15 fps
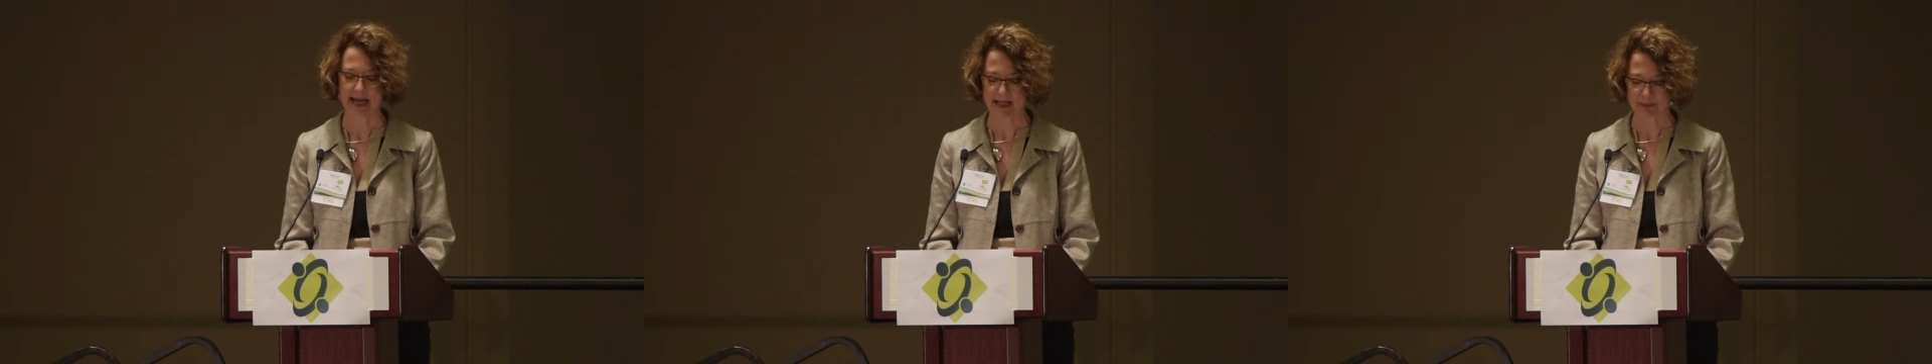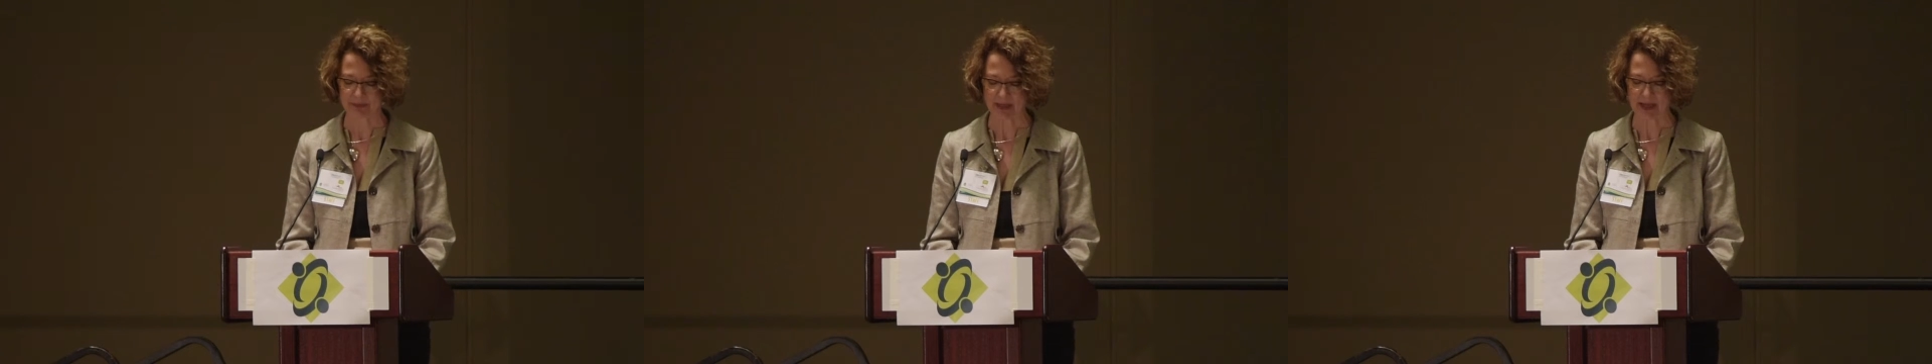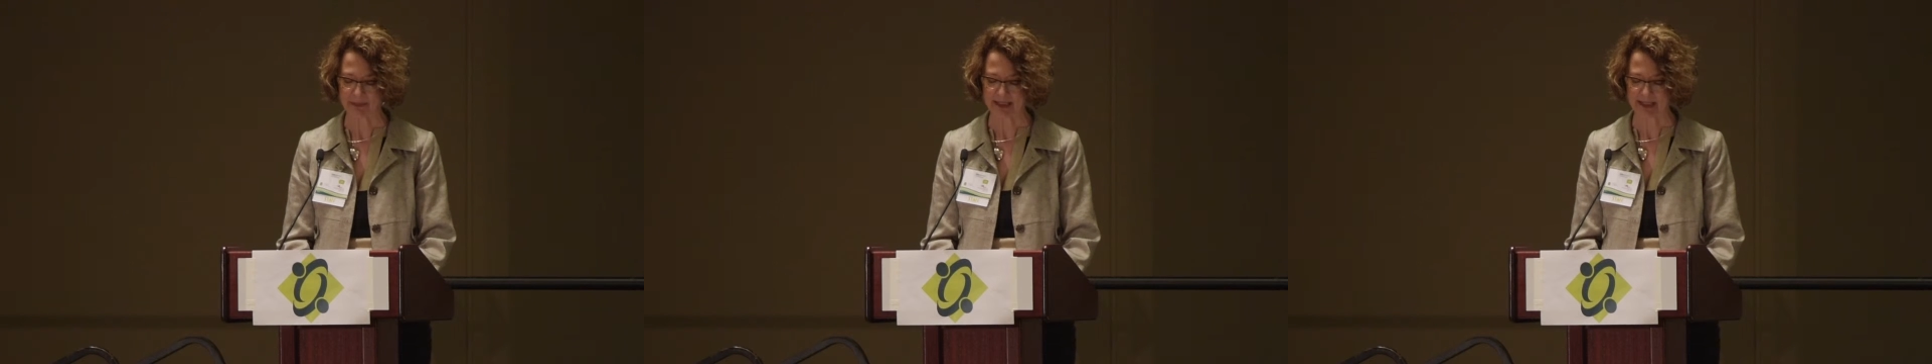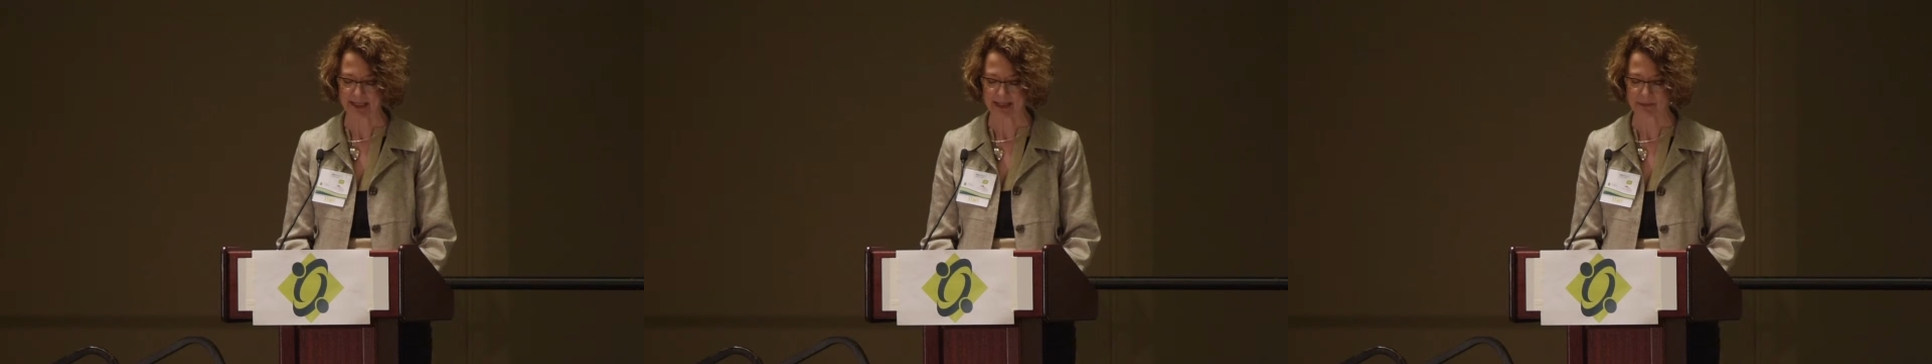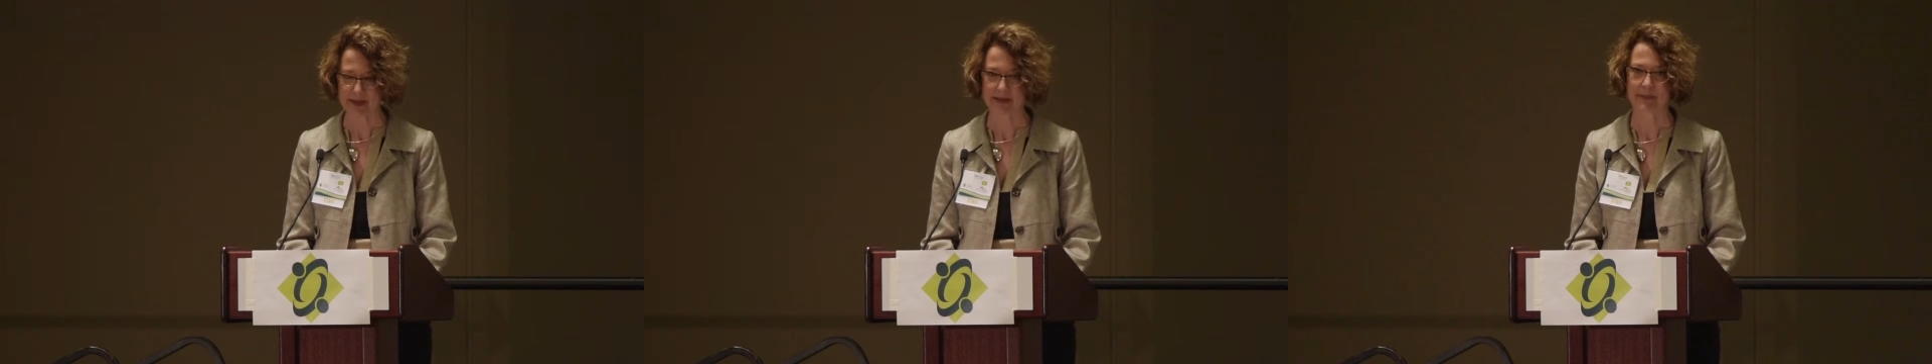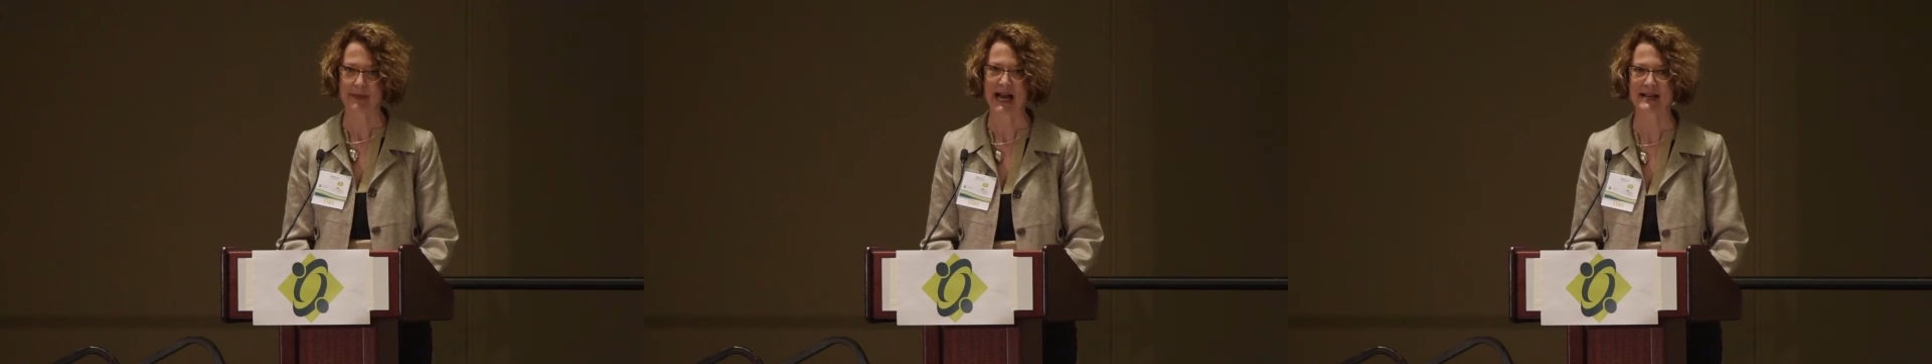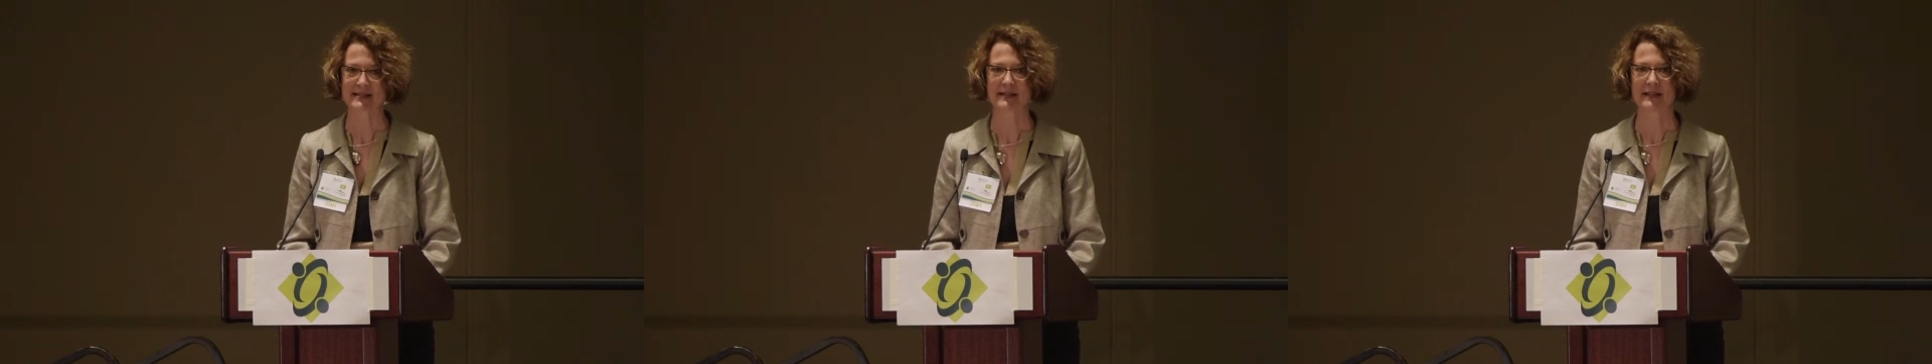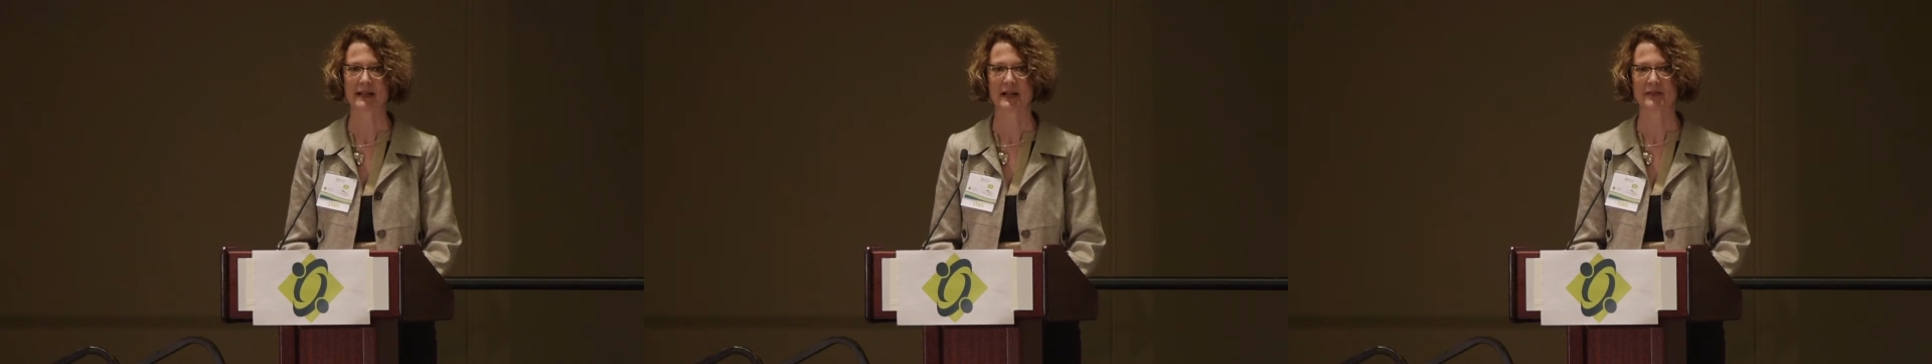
and abruptly with the passing